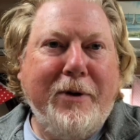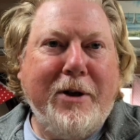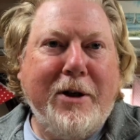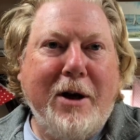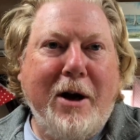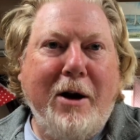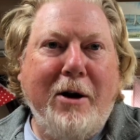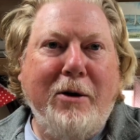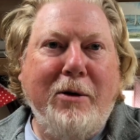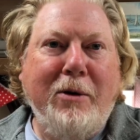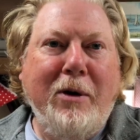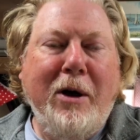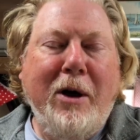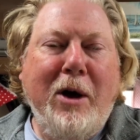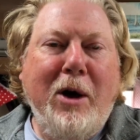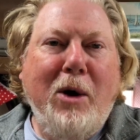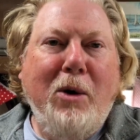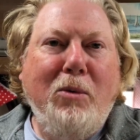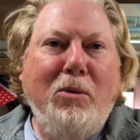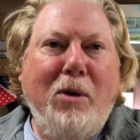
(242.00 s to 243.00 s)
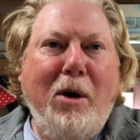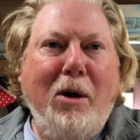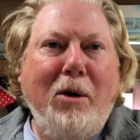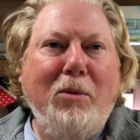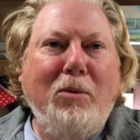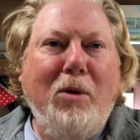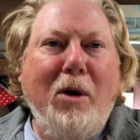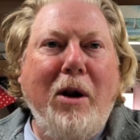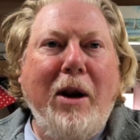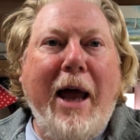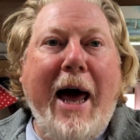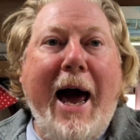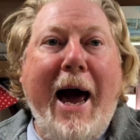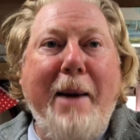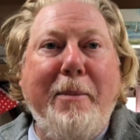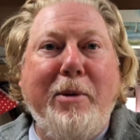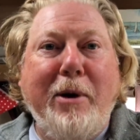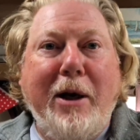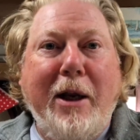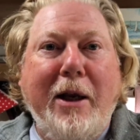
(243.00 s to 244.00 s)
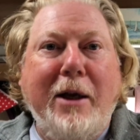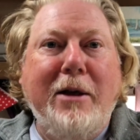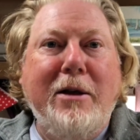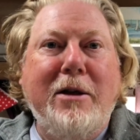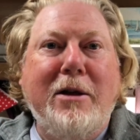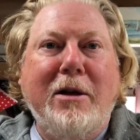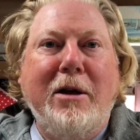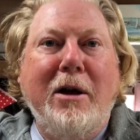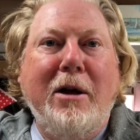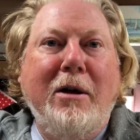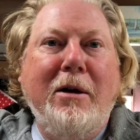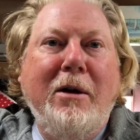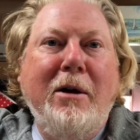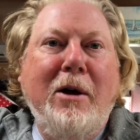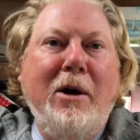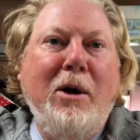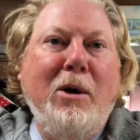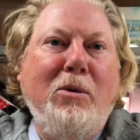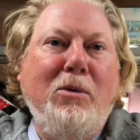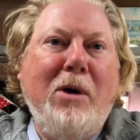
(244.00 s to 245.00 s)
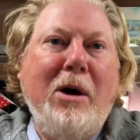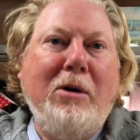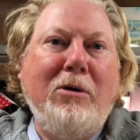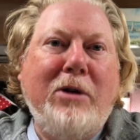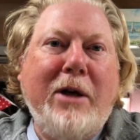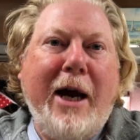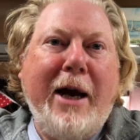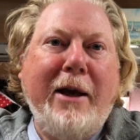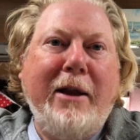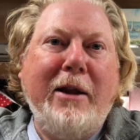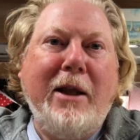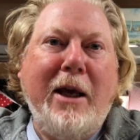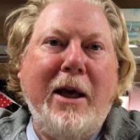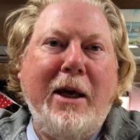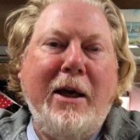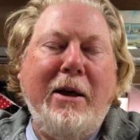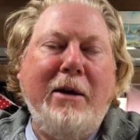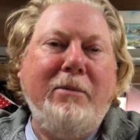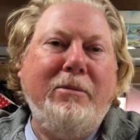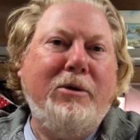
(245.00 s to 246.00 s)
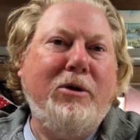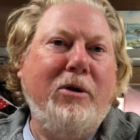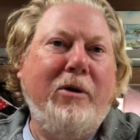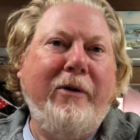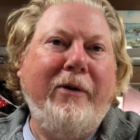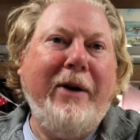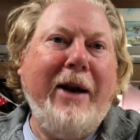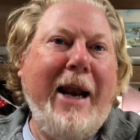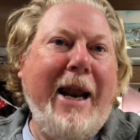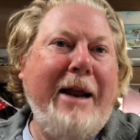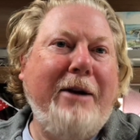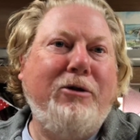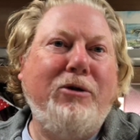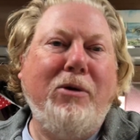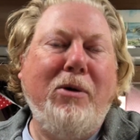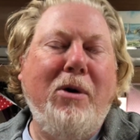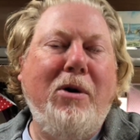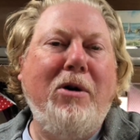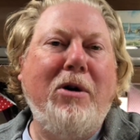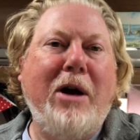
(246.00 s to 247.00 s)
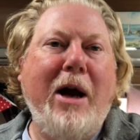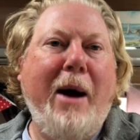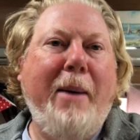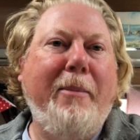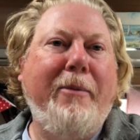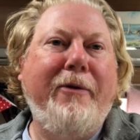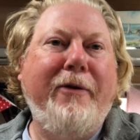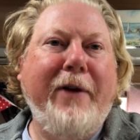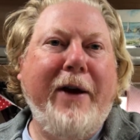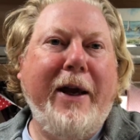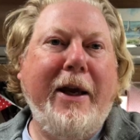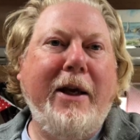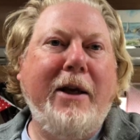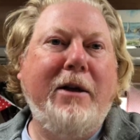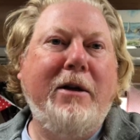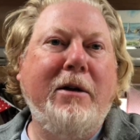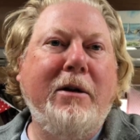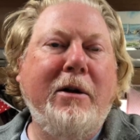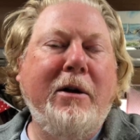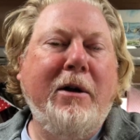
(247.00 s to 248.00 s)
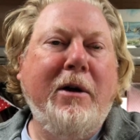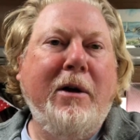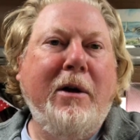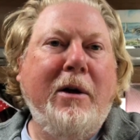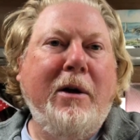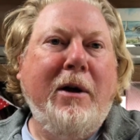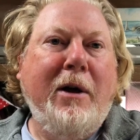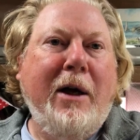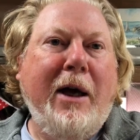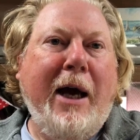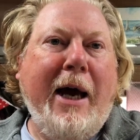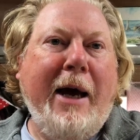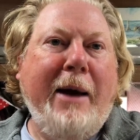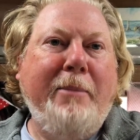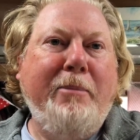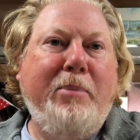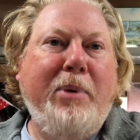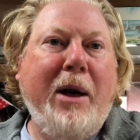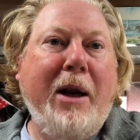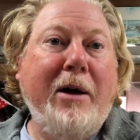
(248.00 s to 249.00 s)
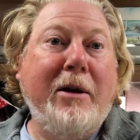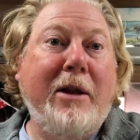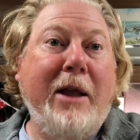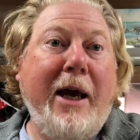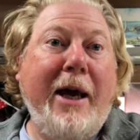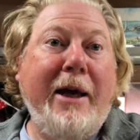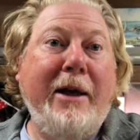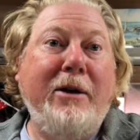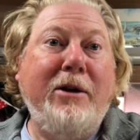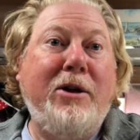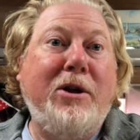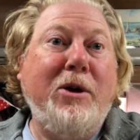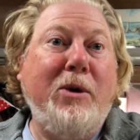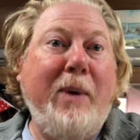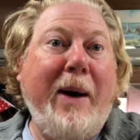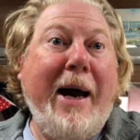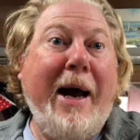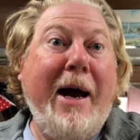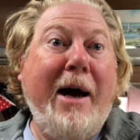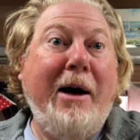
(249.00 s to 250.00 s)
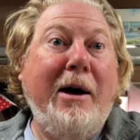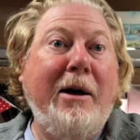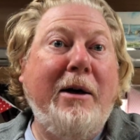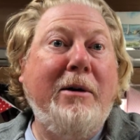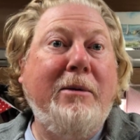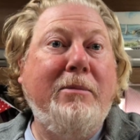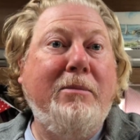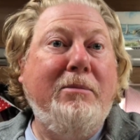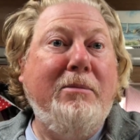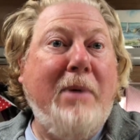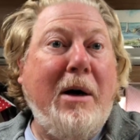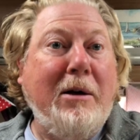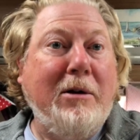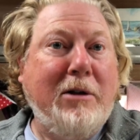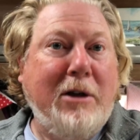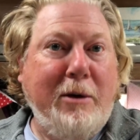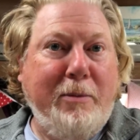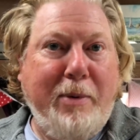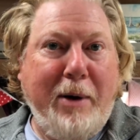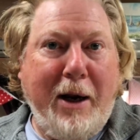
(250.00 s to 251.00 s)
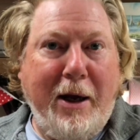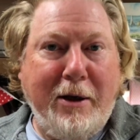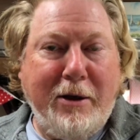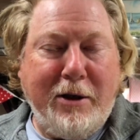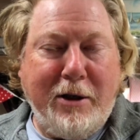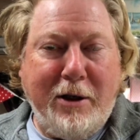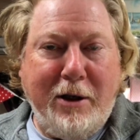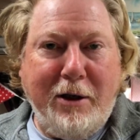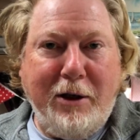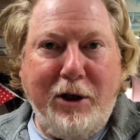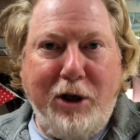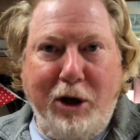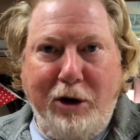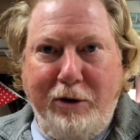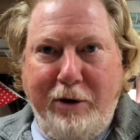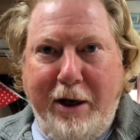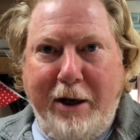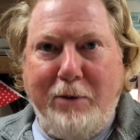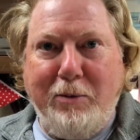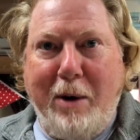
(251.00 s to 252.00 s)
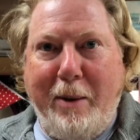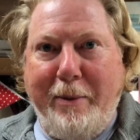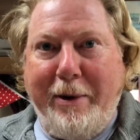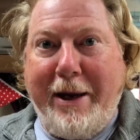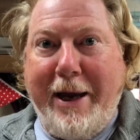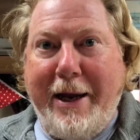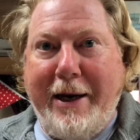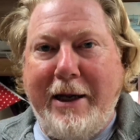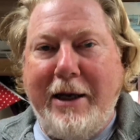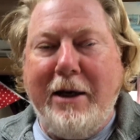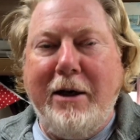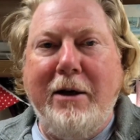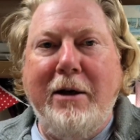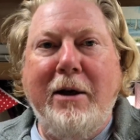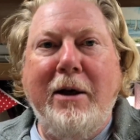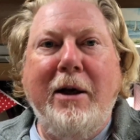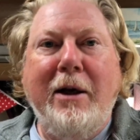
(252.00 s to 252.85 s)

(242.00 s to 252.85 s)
So what will happen is that we'll take the sort of electrical hookup feed and plug that into our multi-plus unit when we get it,